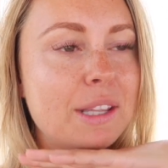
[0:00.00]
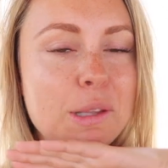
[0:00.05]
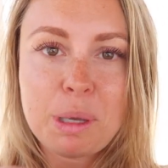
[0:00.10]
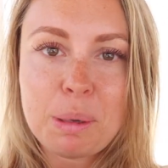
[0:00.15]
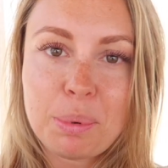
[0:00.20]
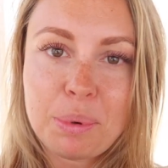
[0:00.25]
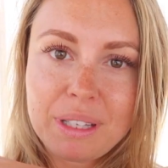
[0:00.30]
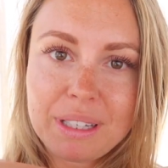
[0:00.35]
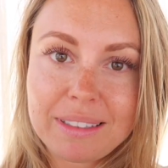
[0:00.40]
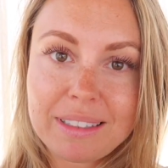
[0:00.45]

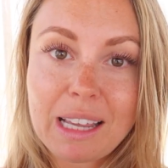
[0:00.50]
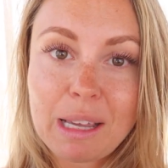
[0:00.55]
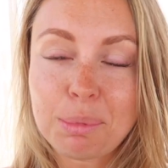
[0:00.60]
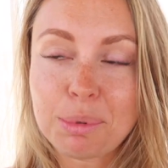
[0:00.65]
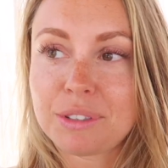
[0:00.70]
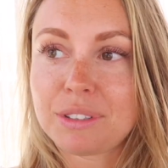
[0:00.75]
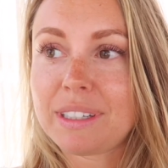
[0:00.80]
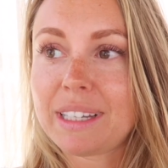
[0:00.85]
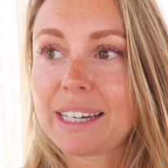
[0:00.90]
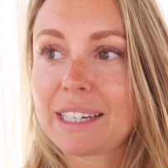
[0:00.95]
people in
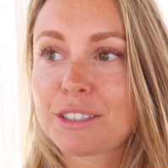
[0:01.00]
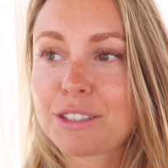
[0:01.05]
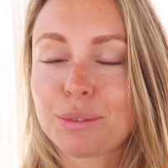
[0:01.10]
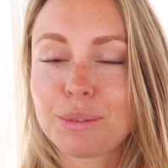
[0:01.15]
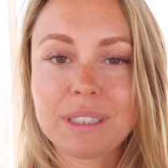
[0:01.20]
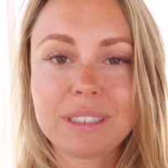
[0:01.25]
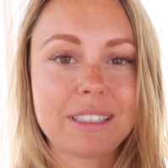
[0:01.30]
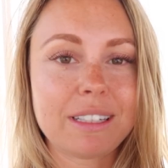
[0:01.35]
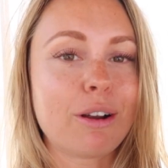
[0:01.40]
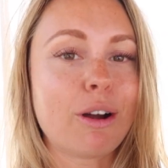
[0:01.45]
tables next
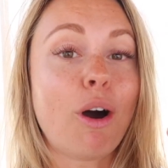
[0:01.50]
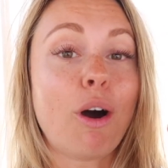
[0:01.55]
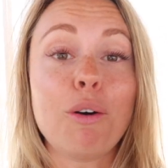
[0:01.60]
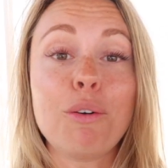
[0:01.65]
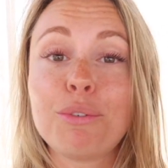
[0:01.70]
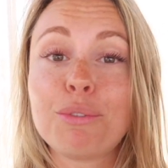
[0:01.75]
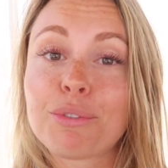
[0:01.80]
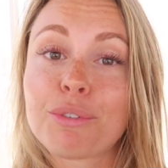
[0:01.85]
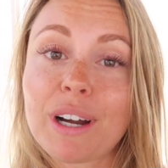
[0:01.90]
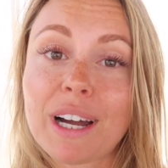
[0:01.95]
to us they're
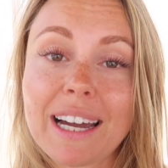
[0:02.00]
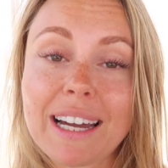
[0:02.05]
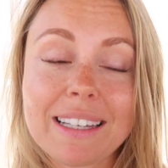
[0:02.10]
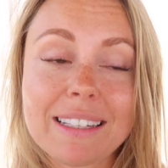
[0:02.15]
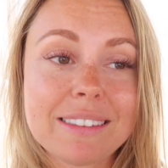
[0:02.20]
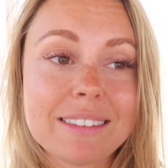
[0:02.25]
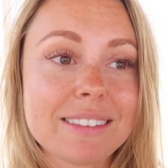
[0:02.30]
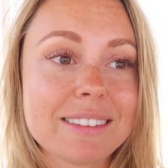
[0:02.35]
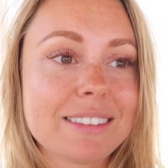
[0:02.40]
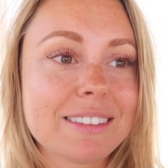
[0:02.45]
all
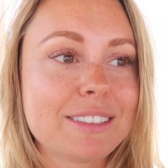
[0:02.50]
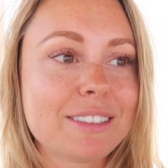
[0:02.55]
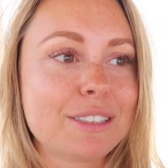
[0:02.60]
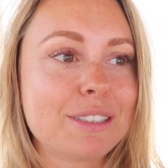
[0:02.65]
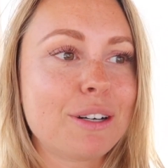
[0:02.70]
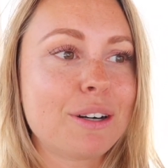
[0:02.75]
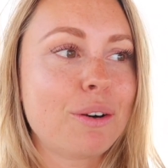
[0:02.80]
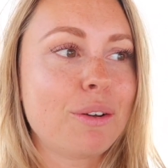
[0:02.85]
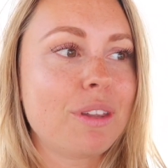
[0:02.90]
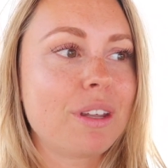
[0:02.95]
friends
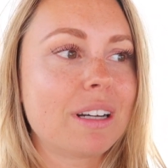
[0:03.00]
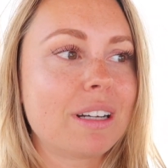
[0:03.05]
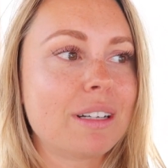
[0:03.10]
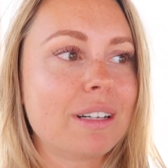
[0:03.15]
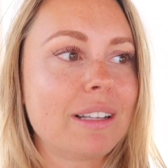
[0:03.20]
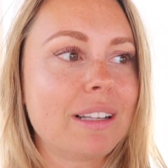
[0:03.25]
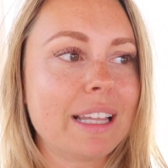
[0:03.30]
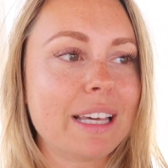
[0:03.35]
you know they're